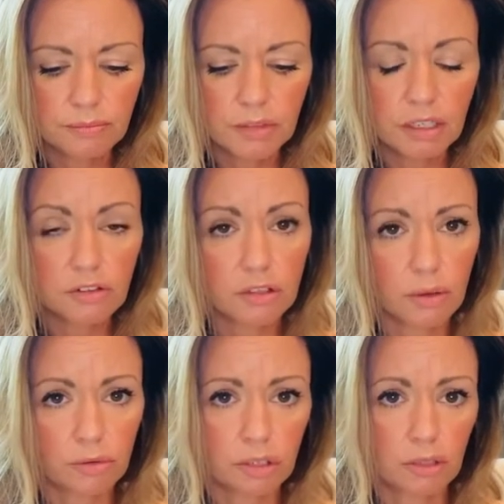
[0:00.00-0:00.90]
it's
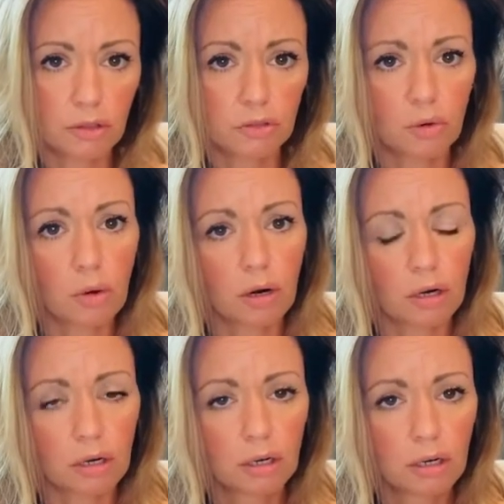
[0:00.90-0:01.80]
closing the
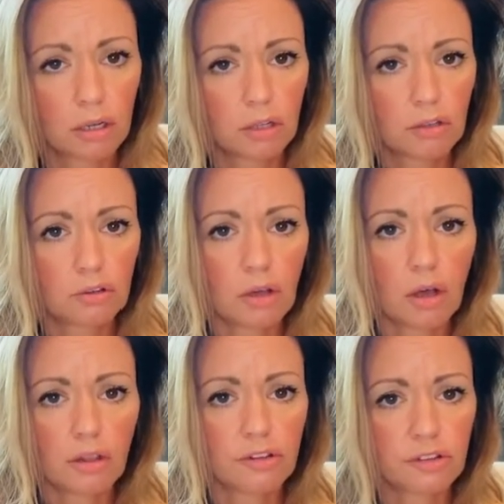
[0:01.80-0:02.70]
door to
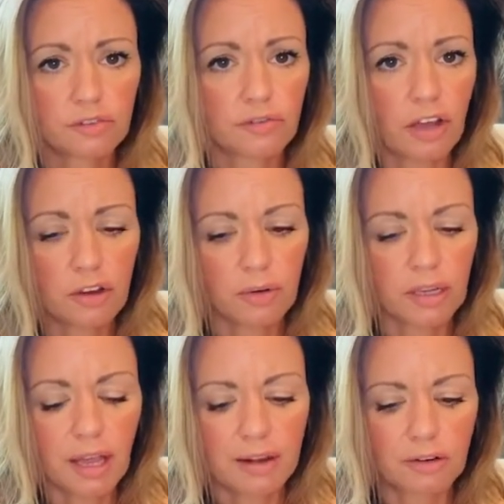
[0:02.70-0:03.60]
all this
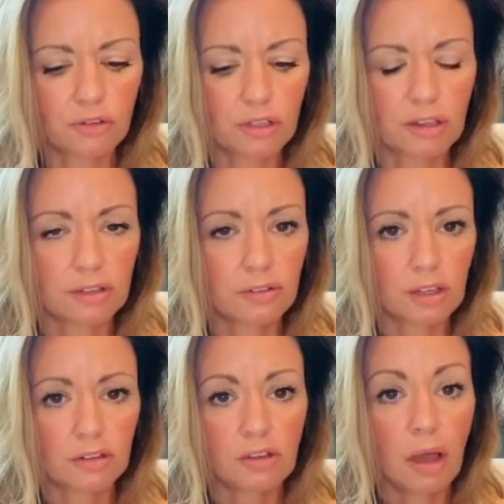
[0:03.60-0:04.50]
fiery energy that
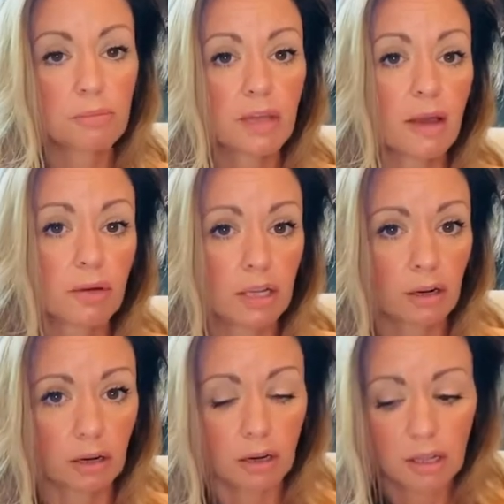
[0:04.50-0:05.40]
says, come down
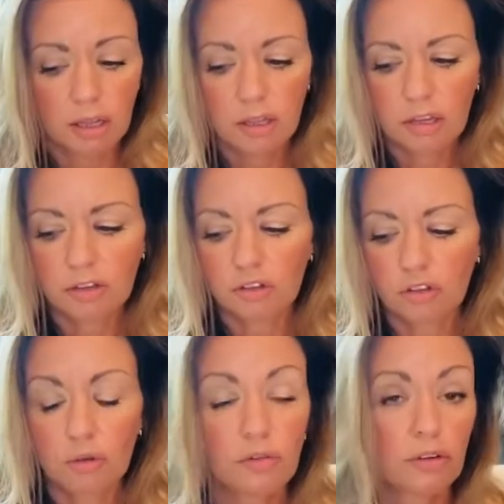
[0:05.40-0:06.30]
here, because the
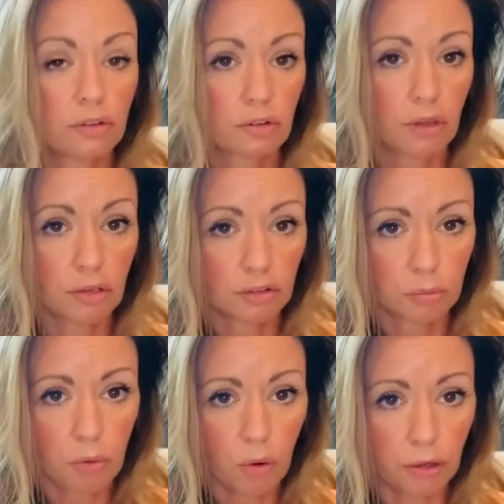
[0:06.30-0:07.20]
universe is going to
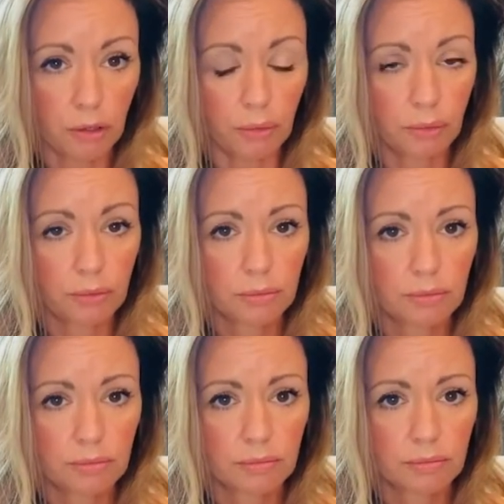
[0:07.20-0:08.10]
support you.
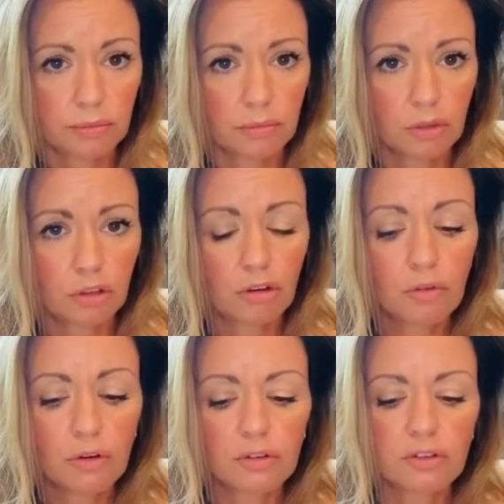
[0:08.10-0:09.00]
The
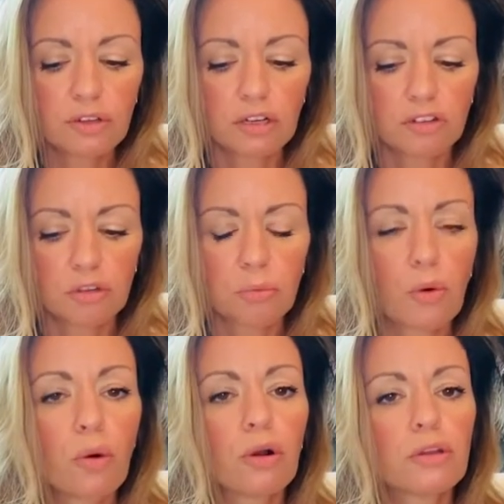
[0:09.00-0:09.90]
universe is going to
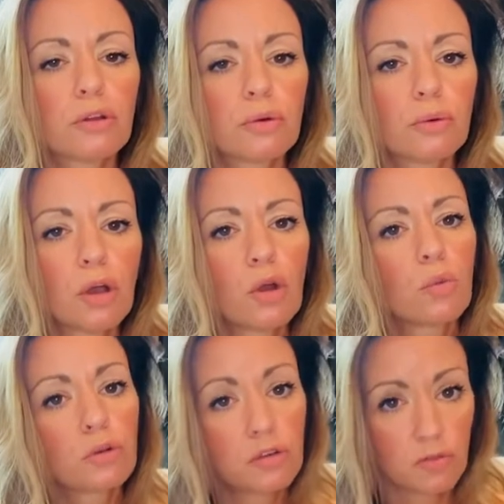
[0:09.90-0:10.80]
support you
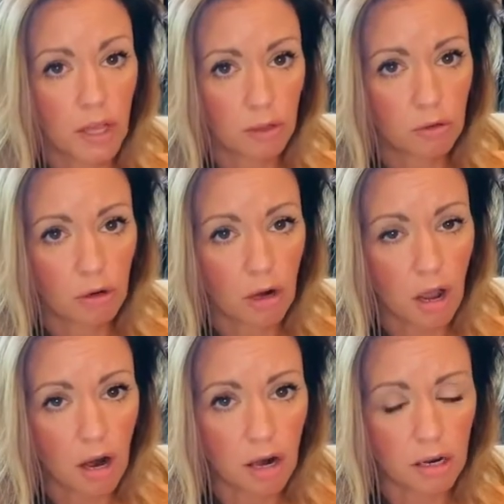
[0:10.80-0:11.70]
when you follow your
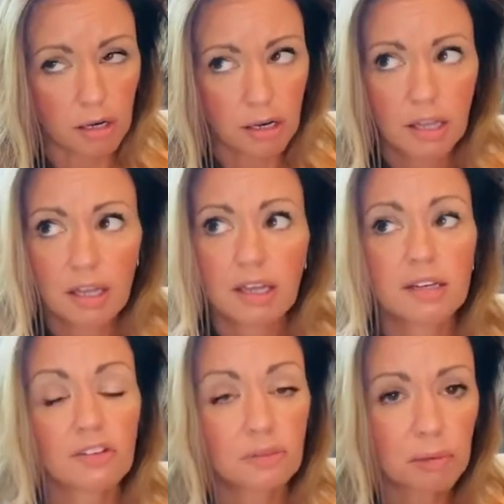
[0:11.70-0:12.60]
heart. And
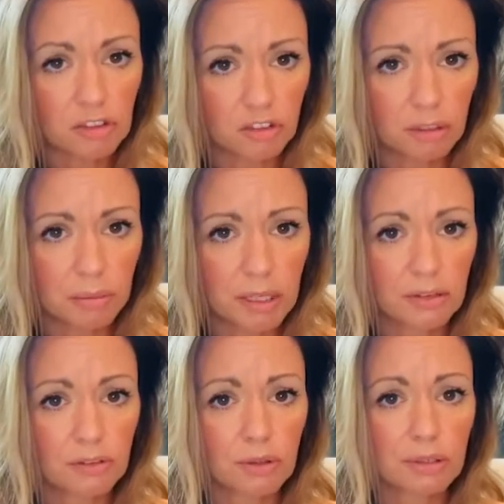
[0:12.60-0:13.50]
especially
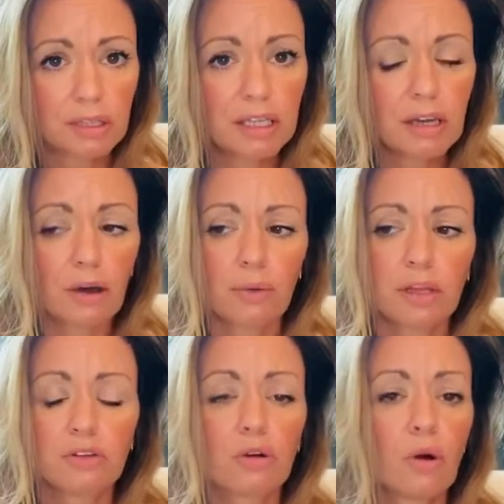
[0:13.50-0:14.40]
because you're a Leo
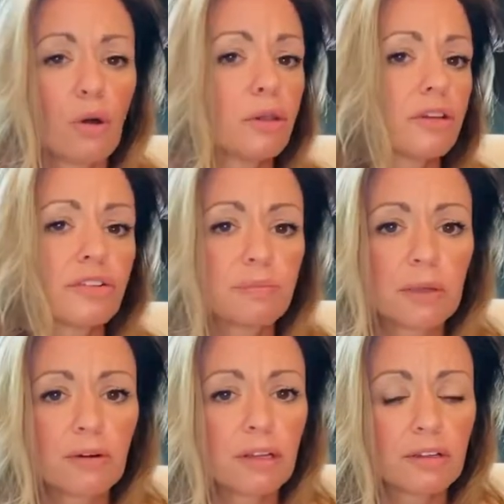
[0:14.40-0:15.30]
and your whole
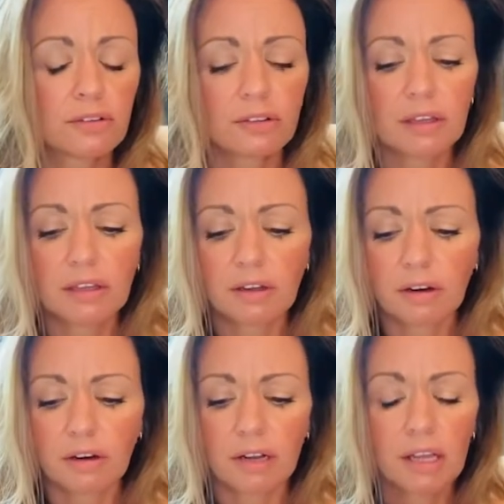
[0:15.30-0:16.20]
experience
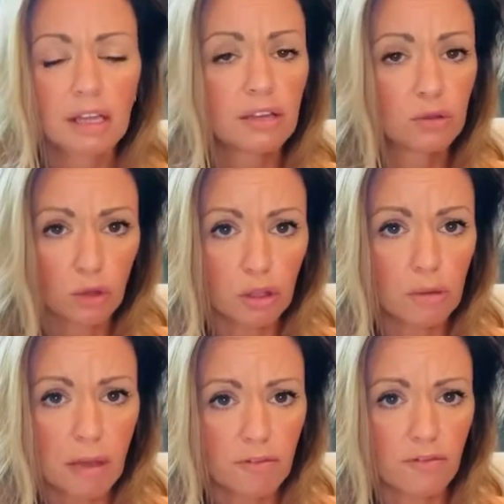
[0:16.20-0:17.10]
here is all
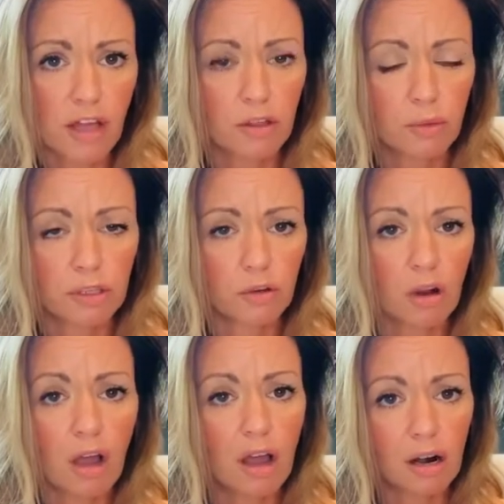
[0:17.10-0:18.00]
about following your
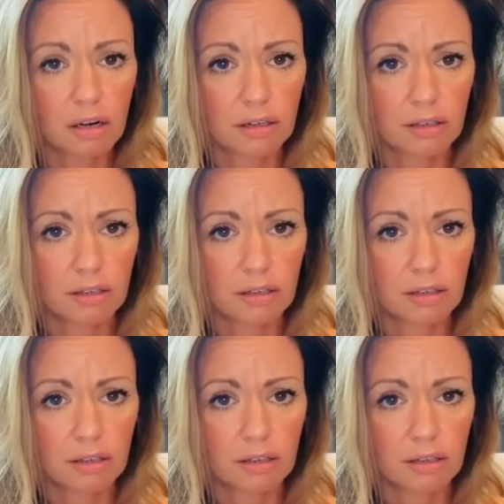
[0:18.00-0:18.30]
heart.